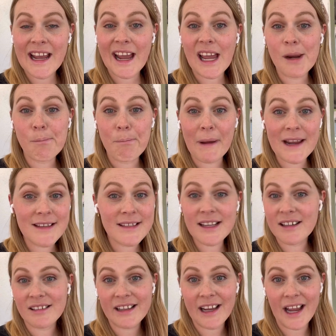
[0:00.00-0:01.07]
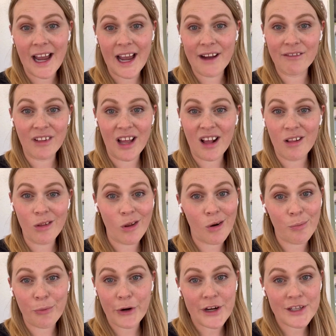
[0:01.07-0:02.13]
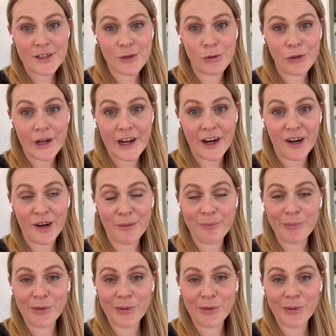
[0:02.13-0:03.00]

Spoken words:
and basically I have like a little preschool here